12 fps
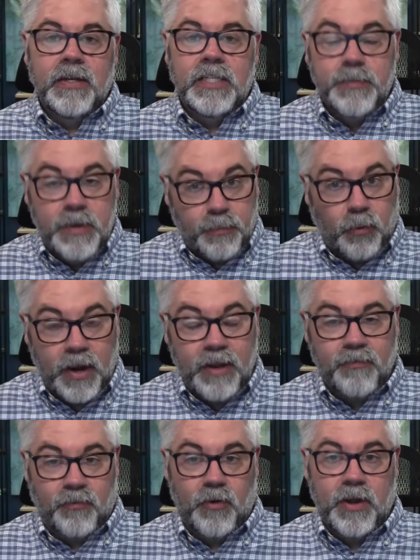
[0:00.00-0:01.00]
to be
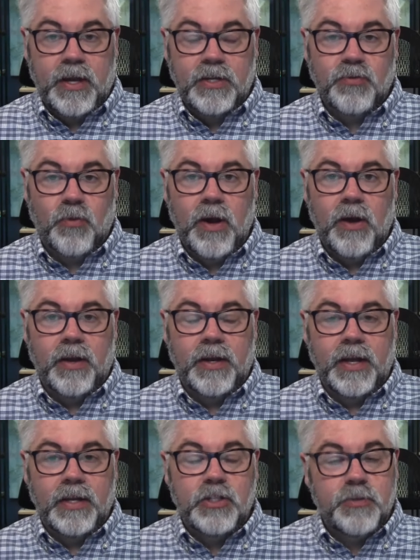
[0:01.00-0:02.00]
praying for you as well
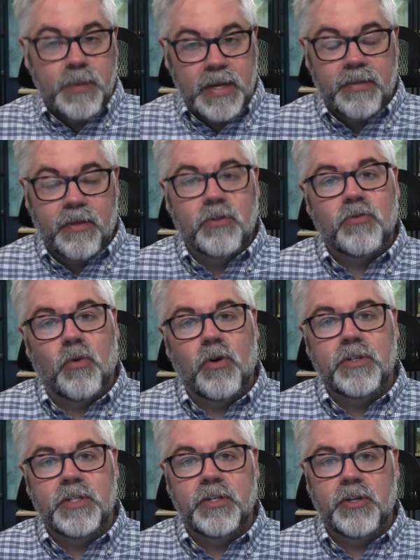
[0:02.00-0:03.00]
and speak those
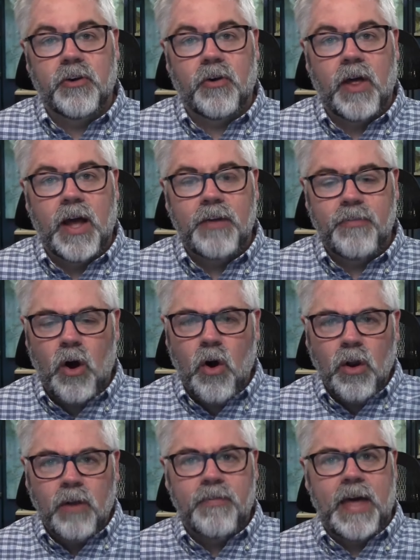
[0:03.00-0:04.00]
words into your life.
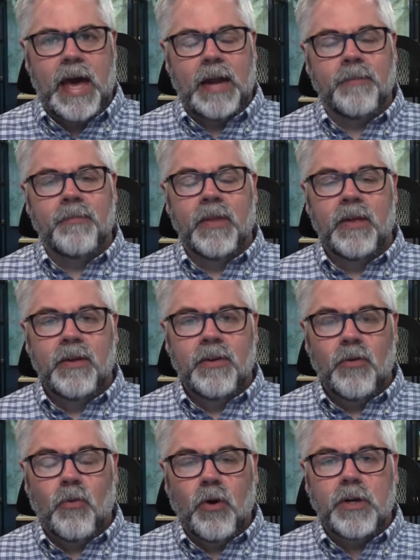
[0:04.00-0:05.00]
All of that
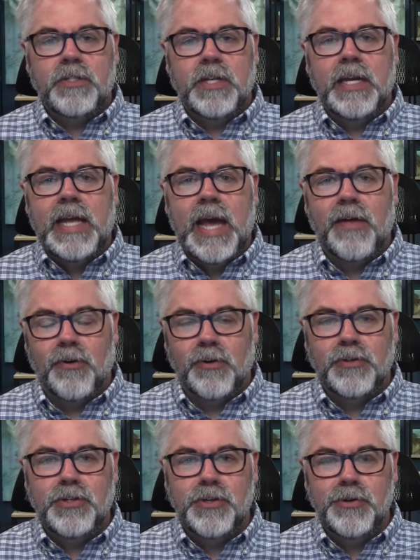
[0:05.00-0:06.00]
works together
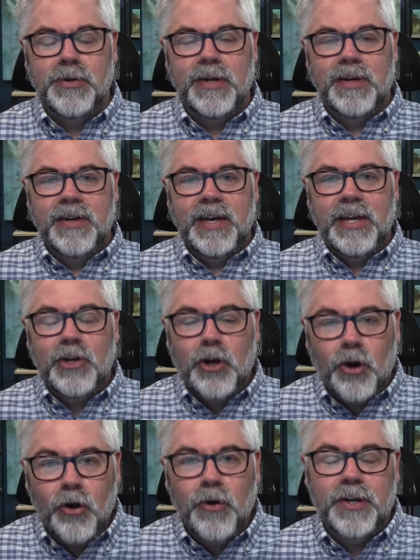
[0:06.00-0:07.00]
to
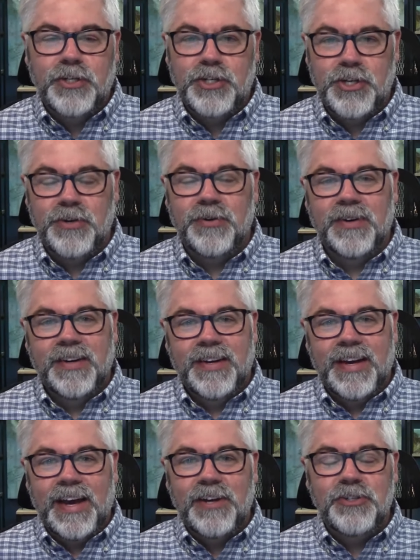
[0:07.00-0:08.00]
encourage you
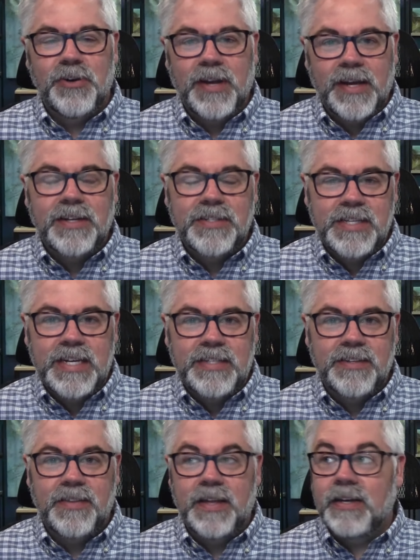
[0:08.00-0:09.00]
as you're in a
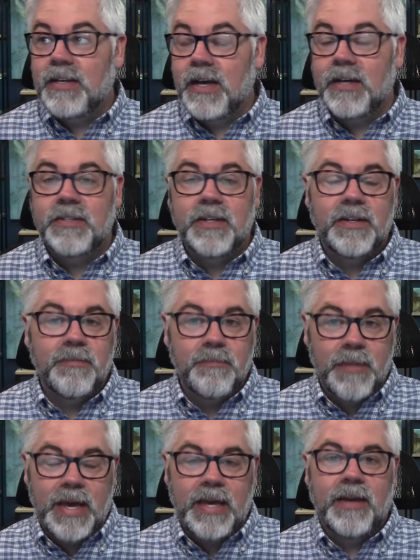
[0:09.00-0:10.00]
season that doesn't
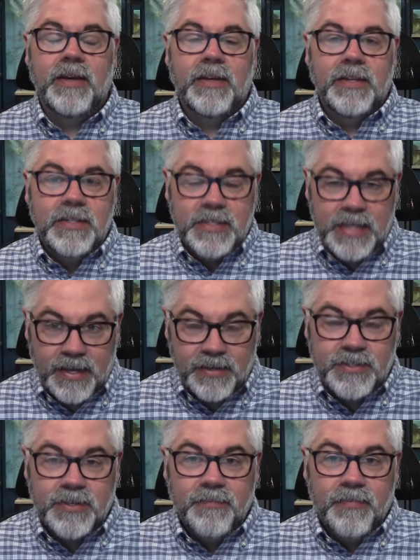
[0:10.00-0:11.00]
make sense.